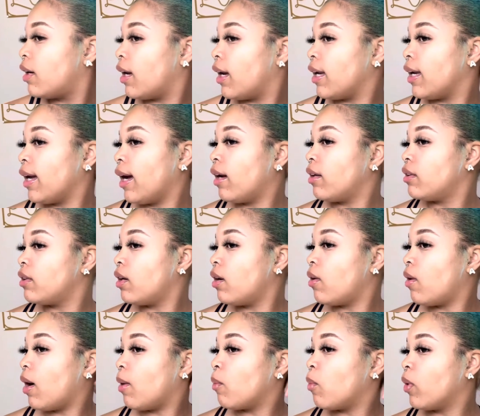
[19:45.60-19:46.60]
And y'all
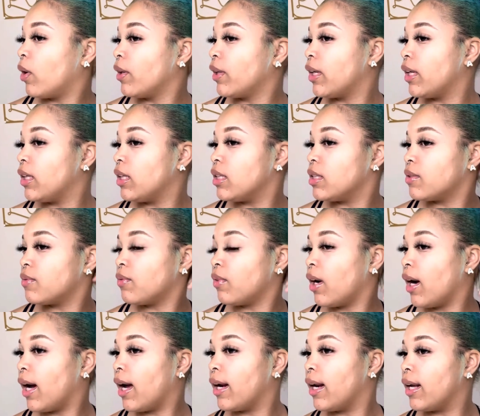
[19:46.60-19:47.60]
know I'm working, it's
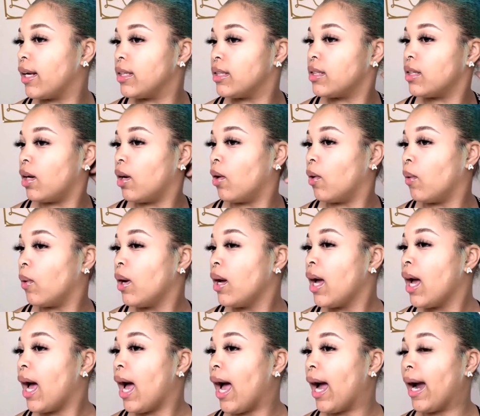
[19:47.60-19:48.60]
Friday, so
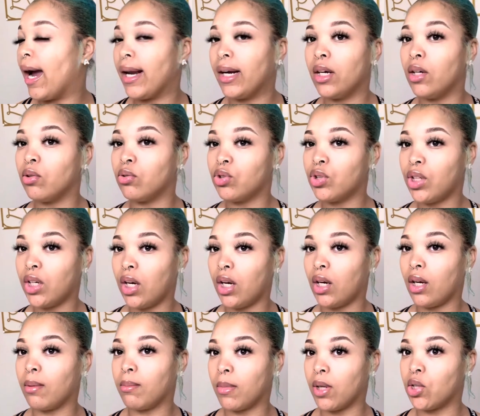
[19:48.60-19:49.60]
I gotta go check
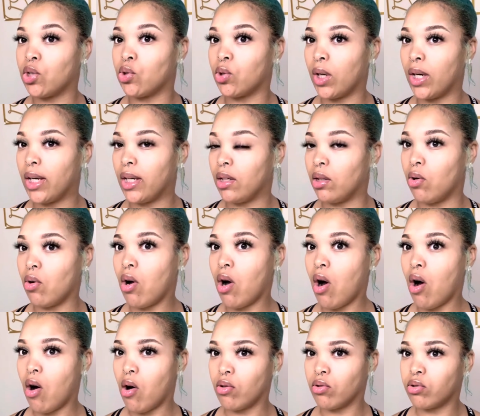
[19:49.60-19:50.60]
and make sure I ain't get no
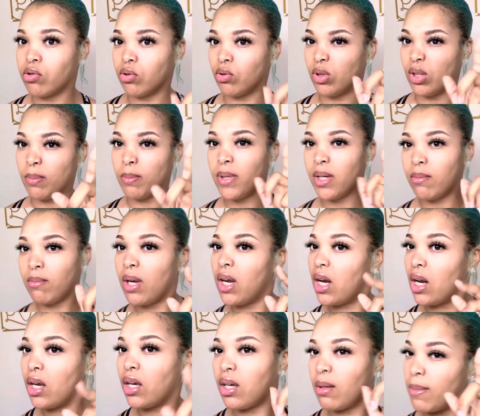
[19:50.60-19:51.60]
calls. So give me a
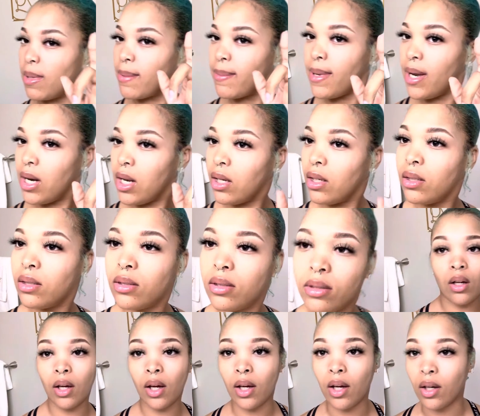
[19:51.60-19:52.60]
minute, give me a minute.
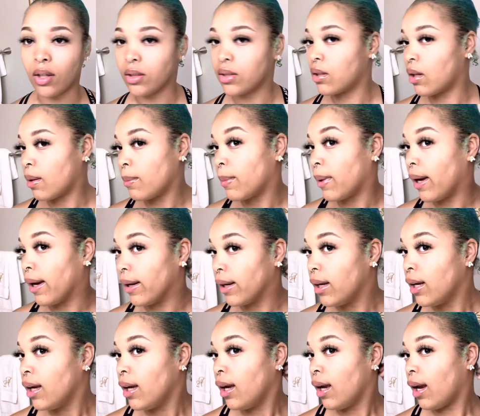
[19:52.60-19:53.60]
Okay, y'all, so I'm back.
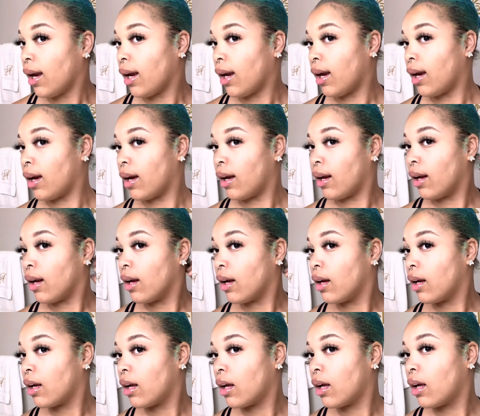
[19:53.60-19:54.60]
And
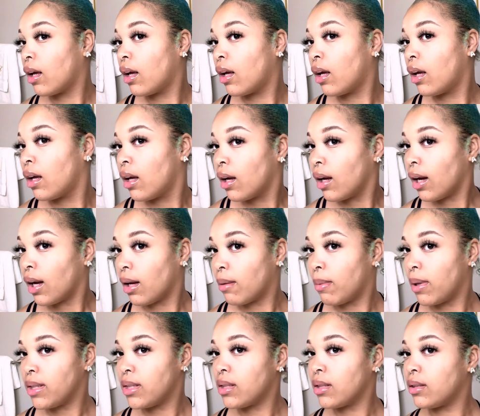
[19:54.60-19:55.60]
I
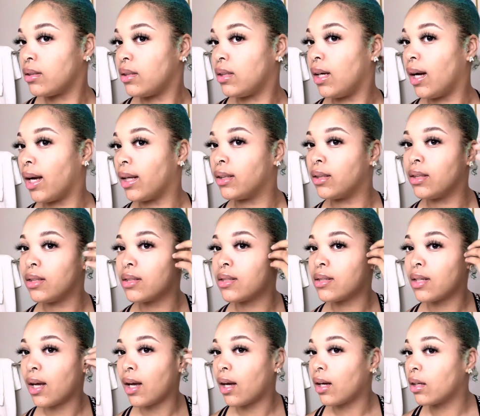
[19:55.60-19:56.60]
basically got this
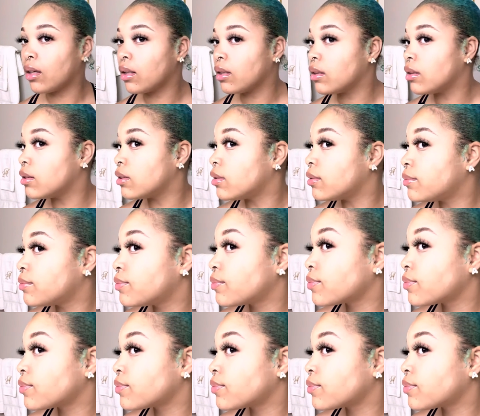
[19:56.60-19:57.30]
side curl